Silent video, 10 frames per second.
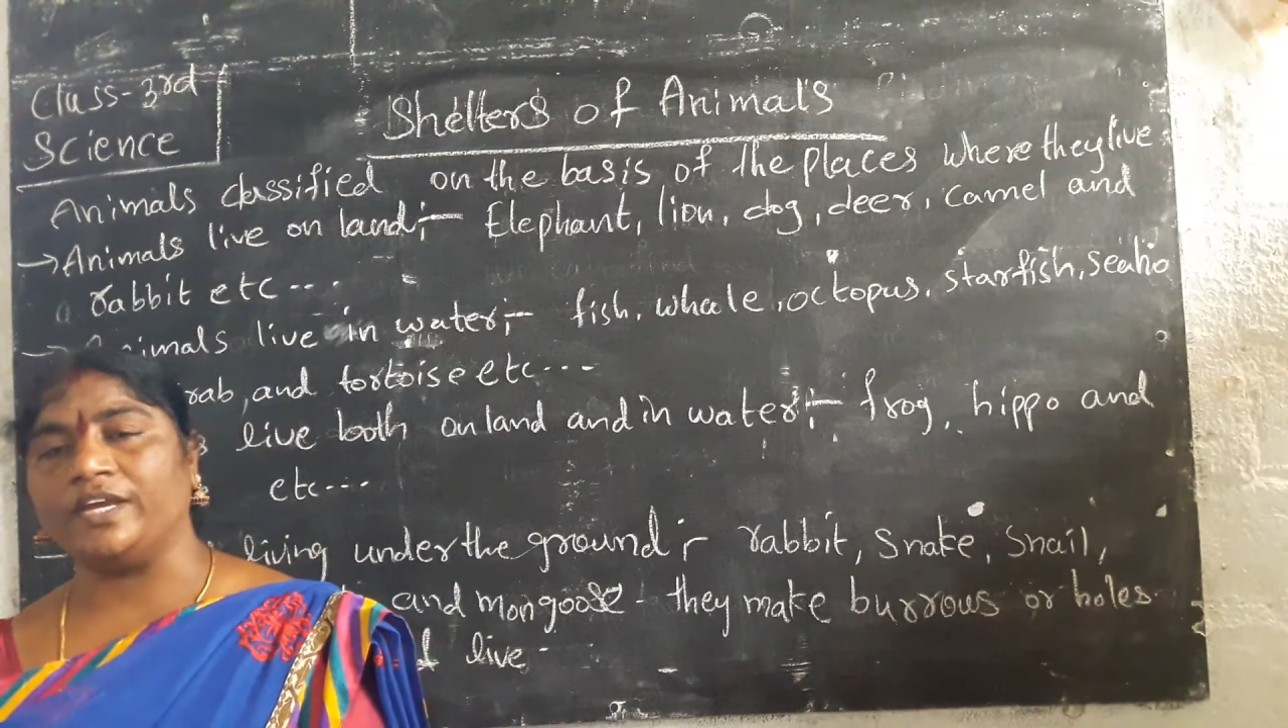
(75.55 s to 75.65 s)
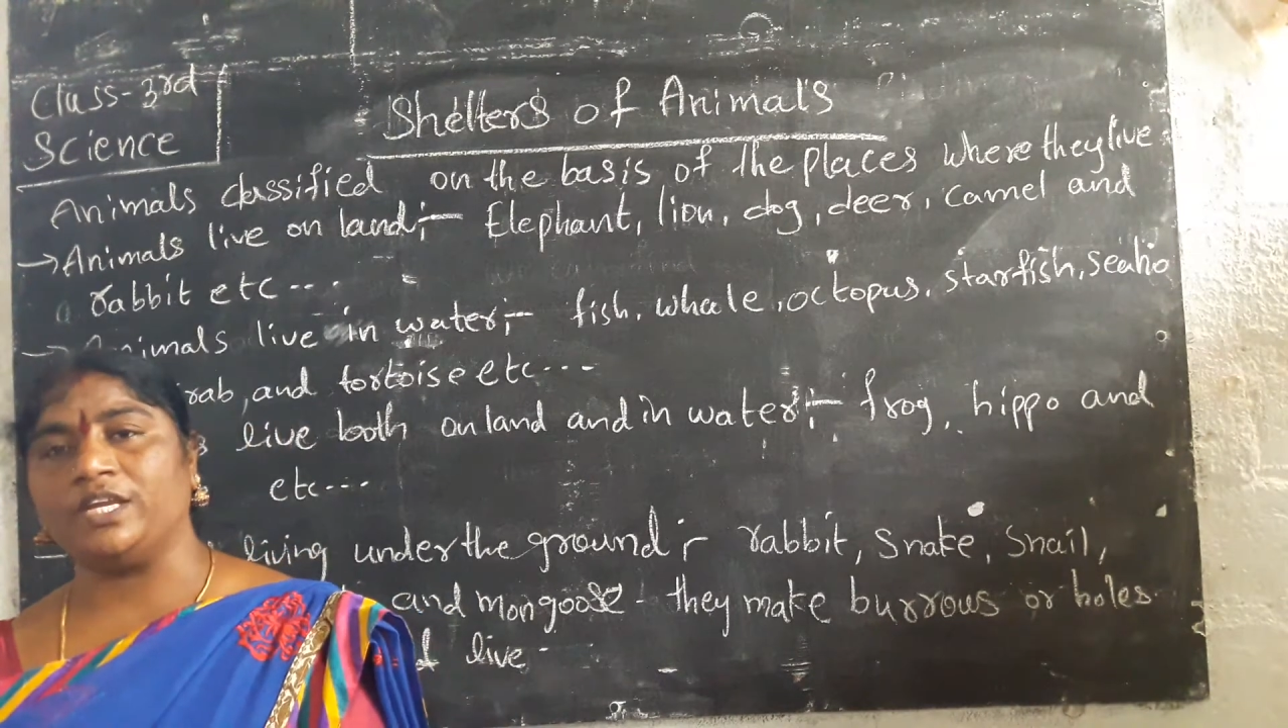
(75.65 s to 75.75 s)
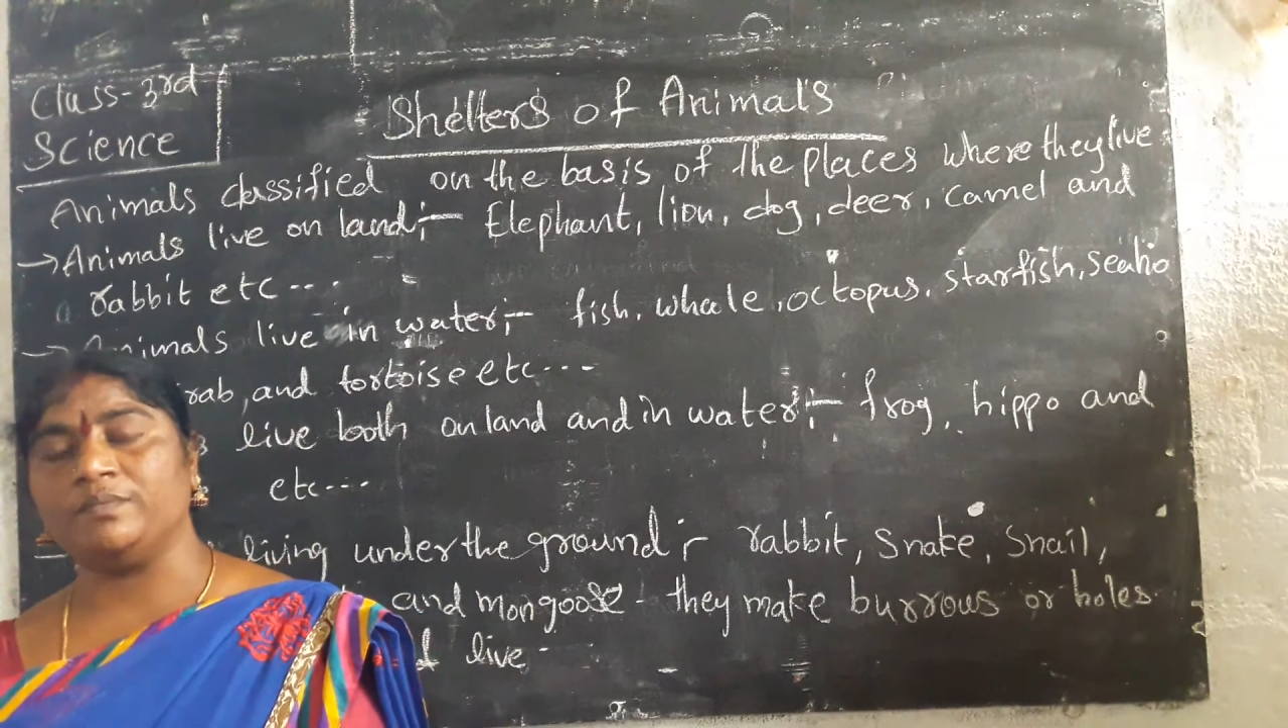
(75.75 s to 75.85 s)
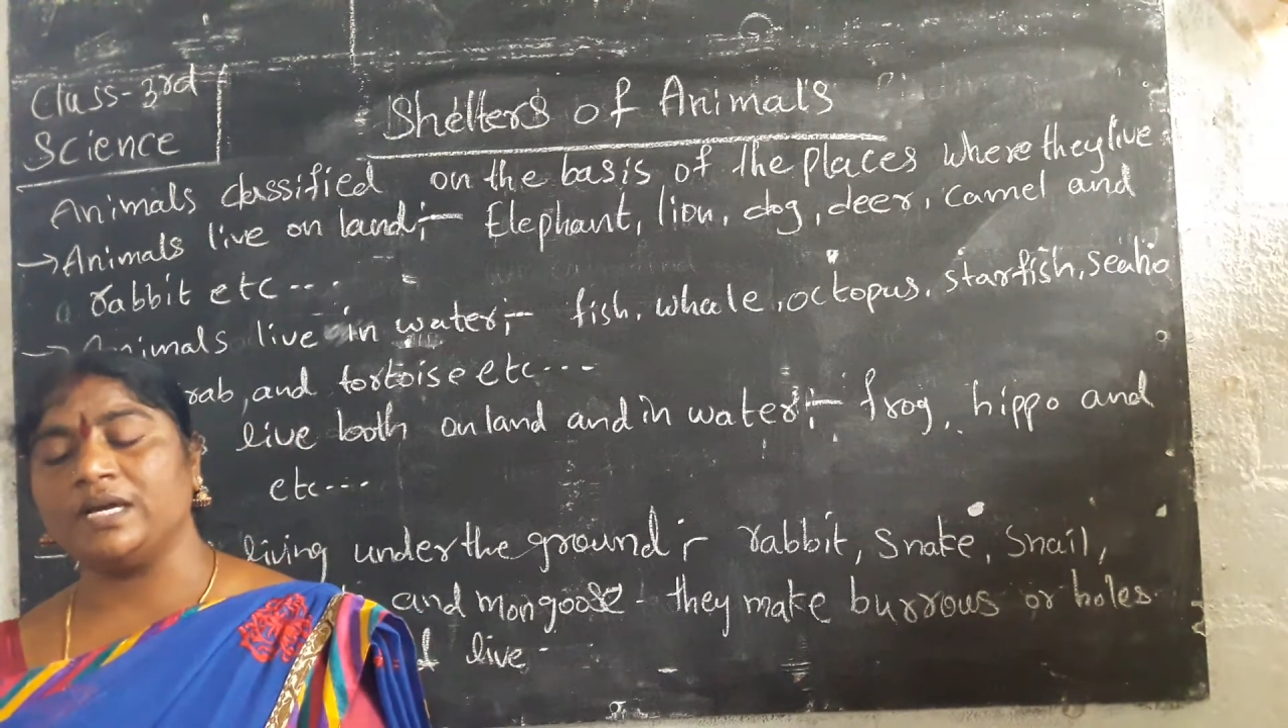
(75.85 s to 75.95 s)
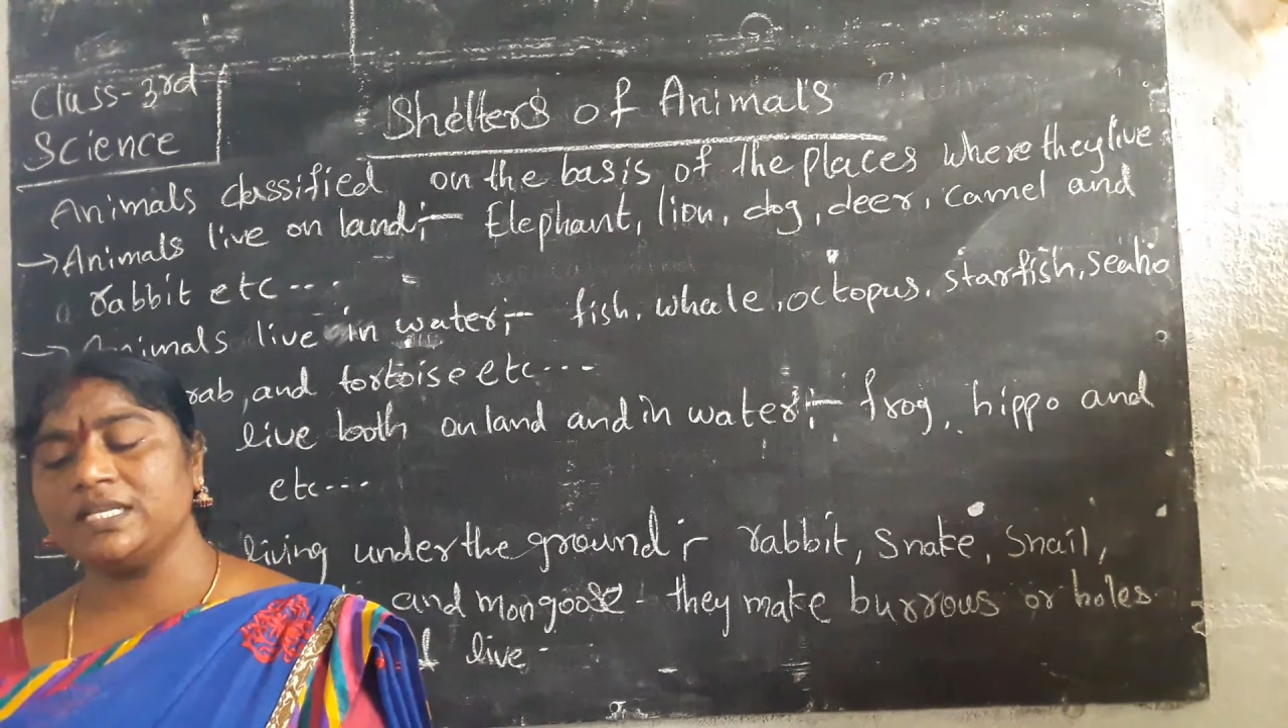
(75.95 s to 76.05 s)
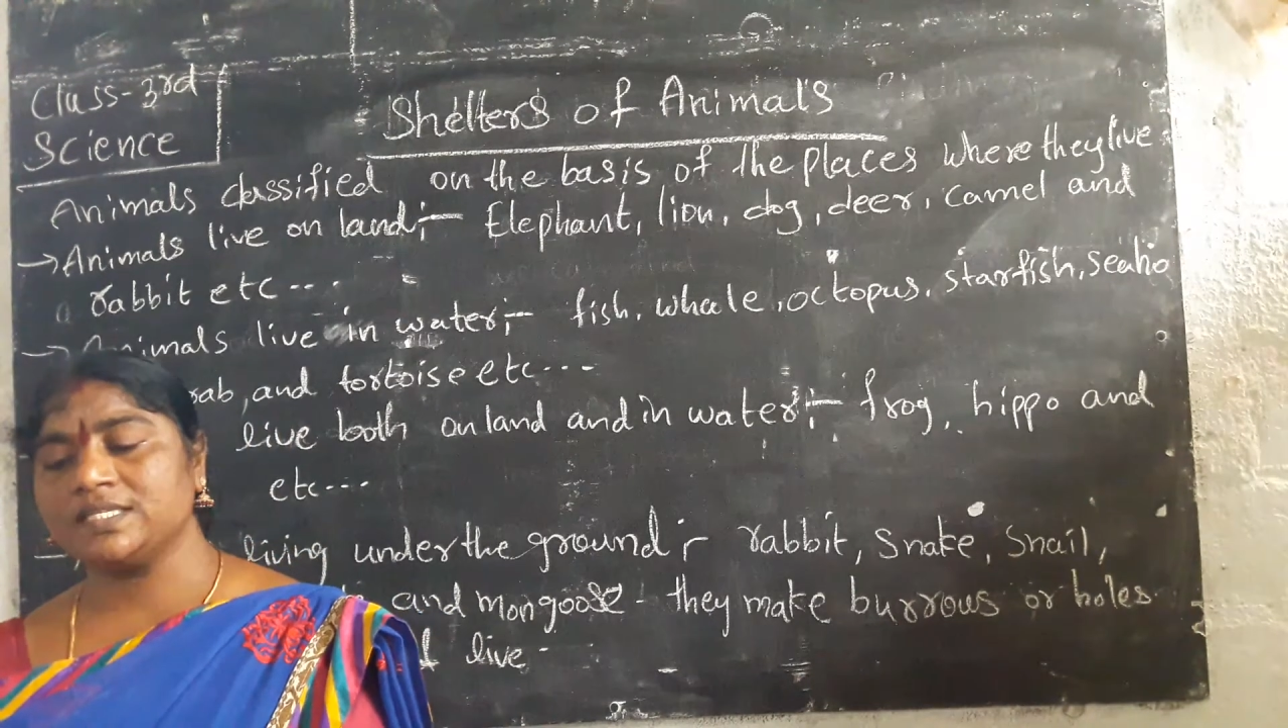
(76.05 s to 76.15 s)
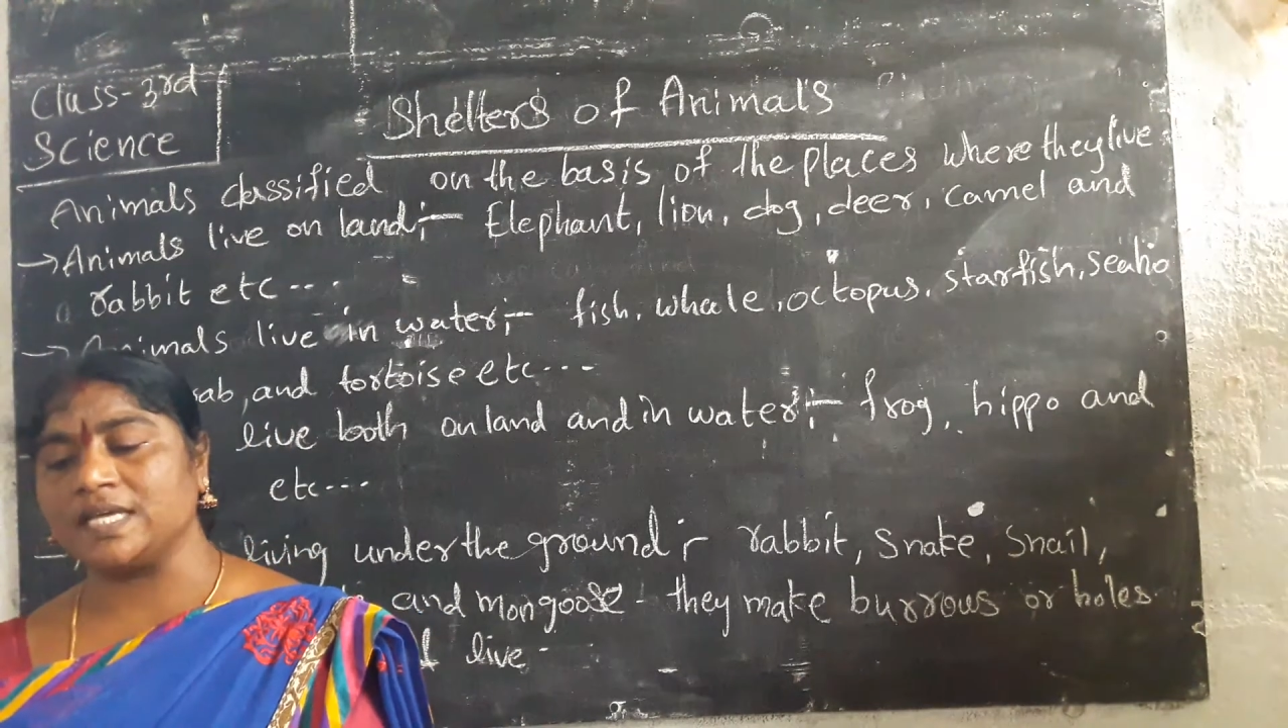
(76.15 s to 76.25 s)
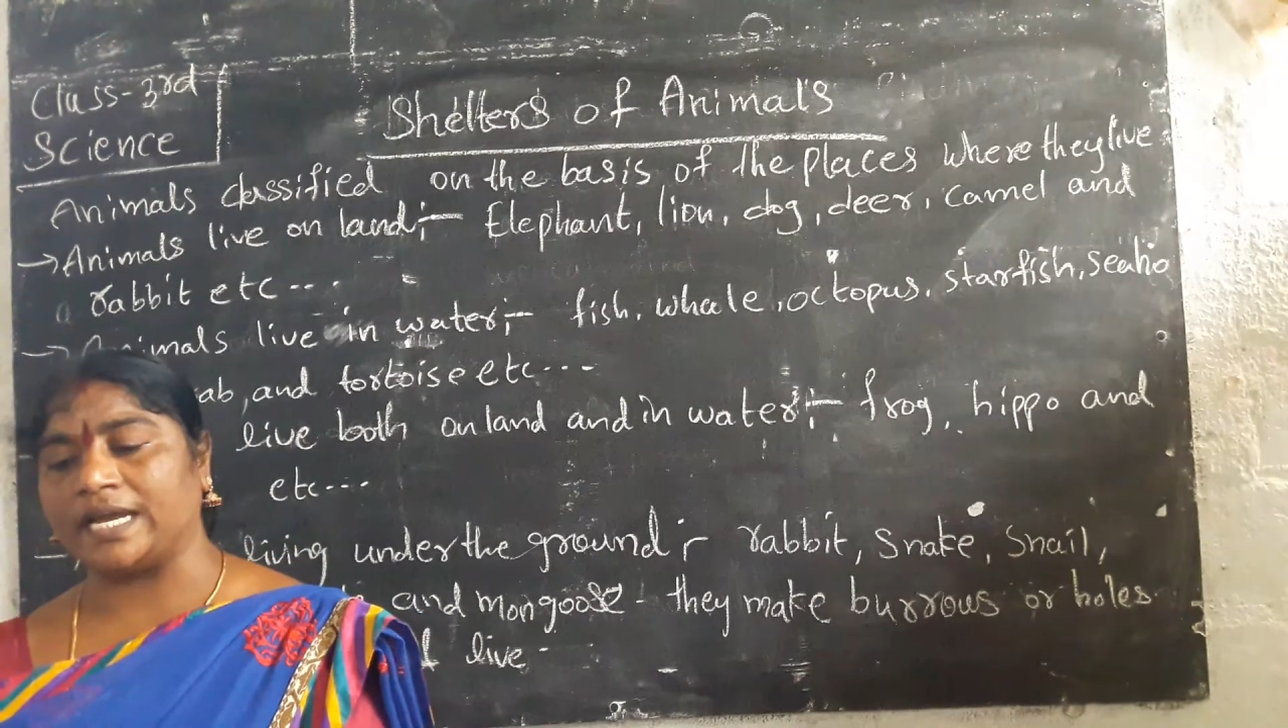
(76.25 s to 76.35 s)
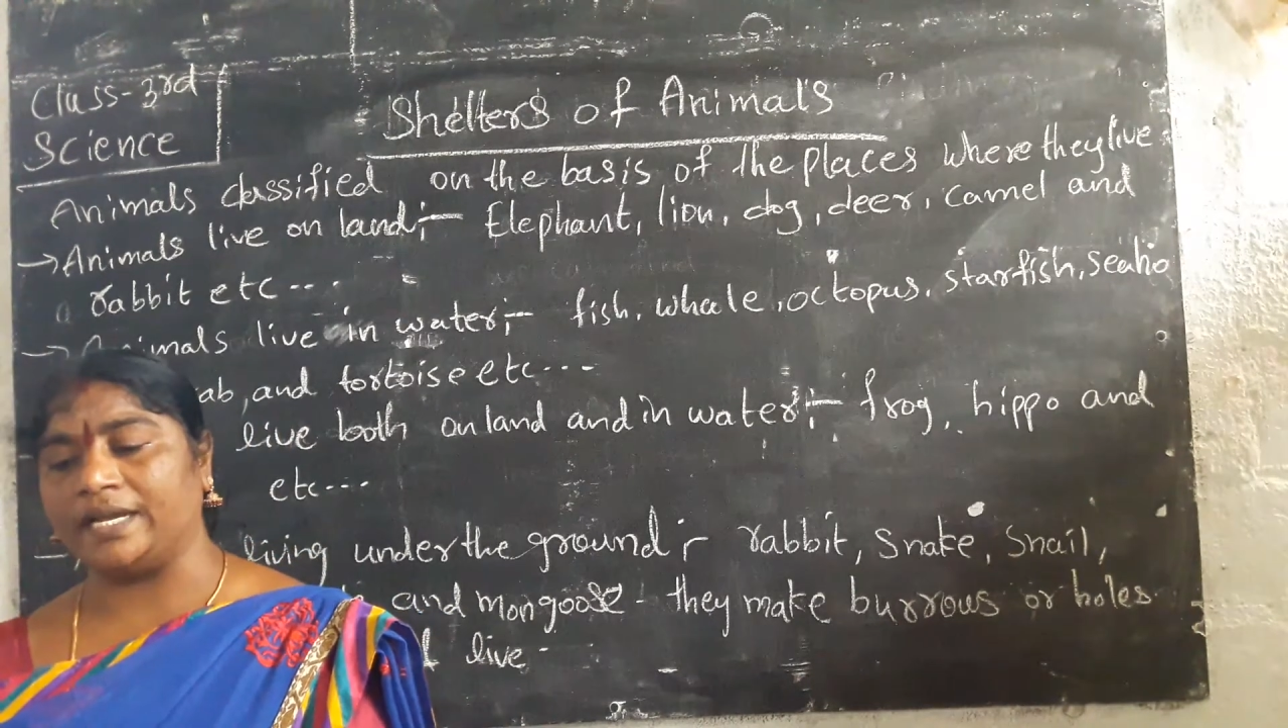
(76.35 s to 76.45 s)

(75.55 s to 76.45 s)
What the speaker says: animals